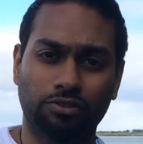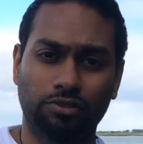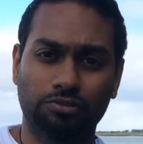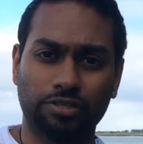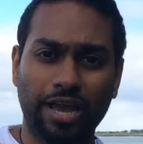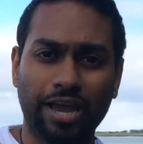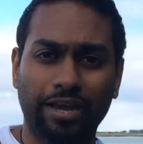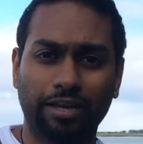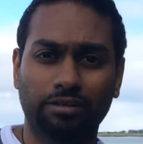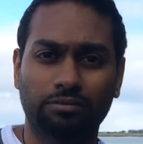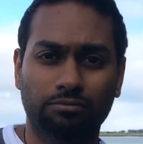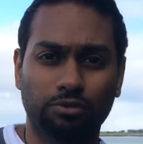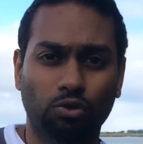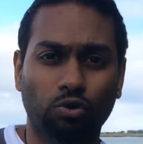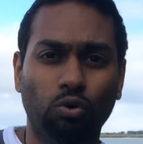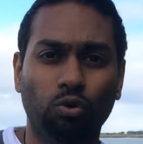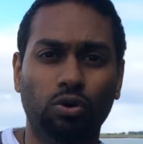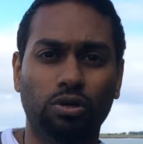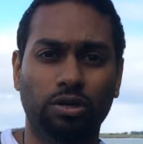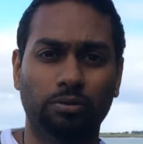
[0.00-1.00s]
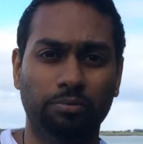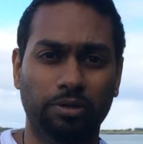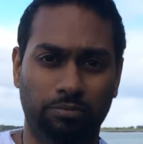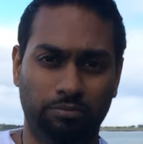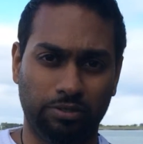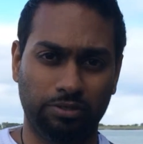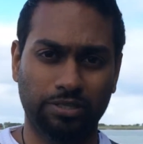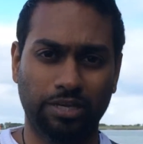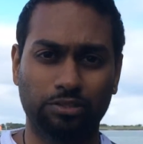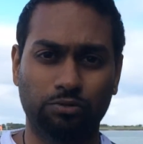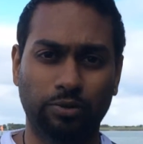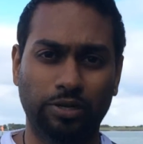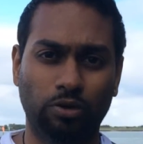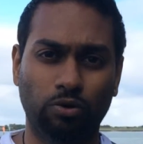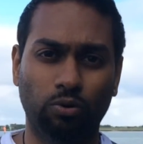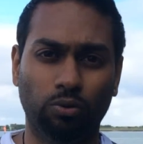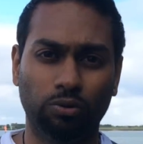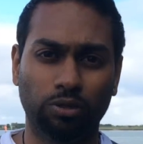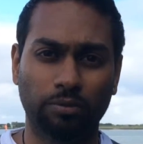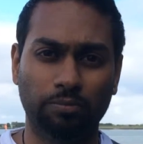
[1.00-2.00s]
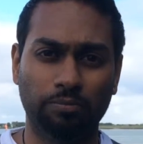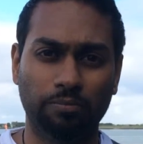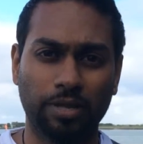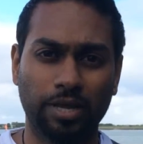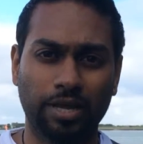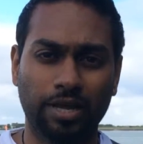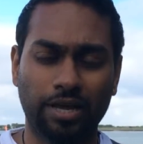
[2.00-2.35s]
those 8 core commitments as we call them.